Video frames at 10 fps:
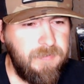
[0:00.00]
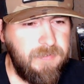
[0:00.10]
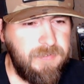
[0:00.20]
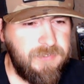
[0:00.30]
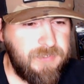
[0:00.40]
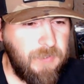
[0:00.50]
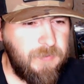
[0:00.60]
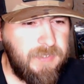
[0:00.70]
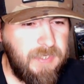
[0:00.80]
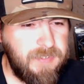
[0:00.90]

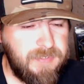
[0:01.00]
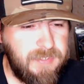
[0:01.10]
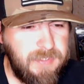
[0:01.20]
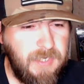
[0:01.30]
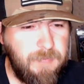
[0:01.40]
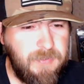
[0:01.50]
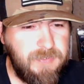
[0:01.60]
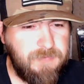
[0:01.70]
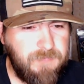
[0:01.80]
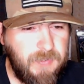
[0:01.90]
Stoney, yes, T W
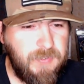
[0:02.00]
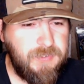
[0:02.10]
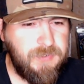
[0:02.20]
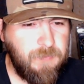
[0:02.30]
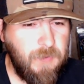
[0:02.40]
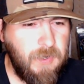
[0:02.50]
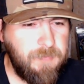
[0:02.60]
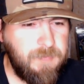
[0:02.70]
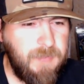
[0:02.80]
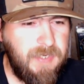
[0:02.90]
is very
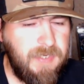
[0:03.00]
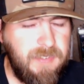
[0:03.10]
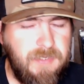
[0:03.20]
swamped, man.